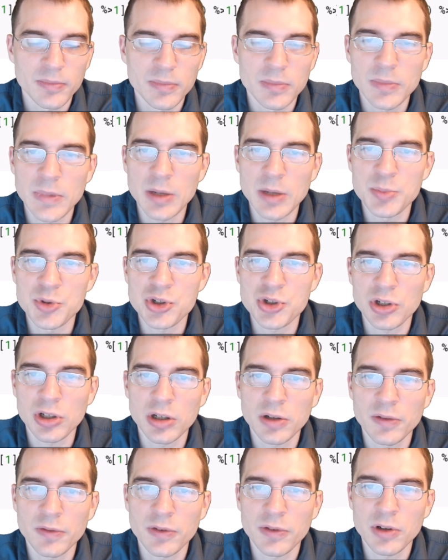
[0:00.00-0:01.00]

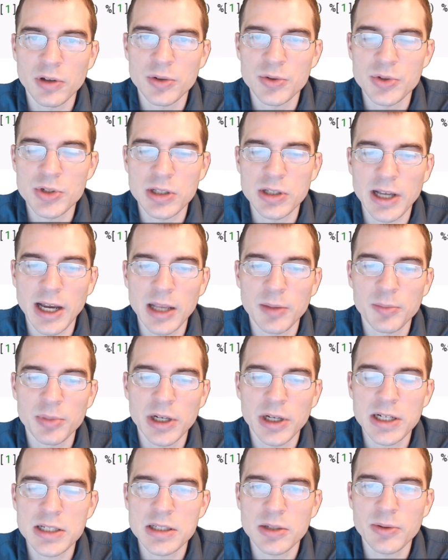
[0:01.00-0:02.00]
observe those line
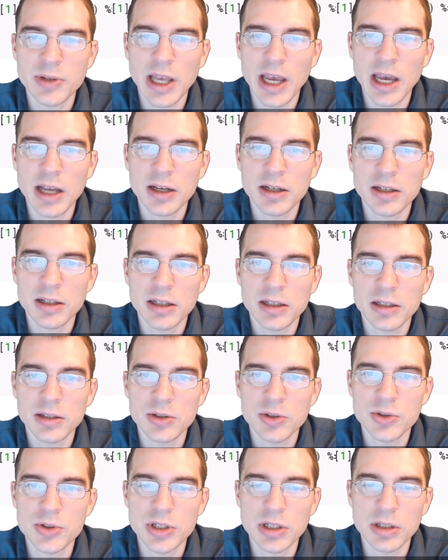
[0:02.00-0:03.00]
breaks that we added in
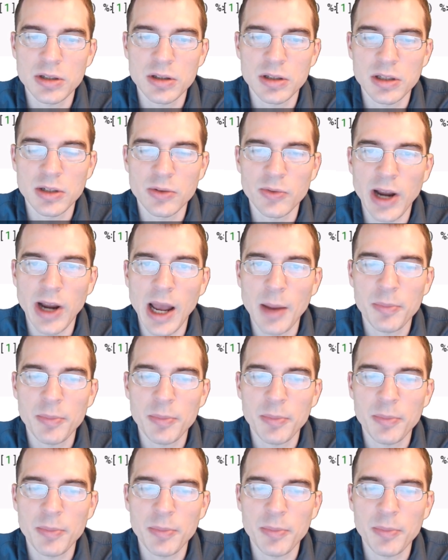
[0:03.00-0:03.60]
using the wrap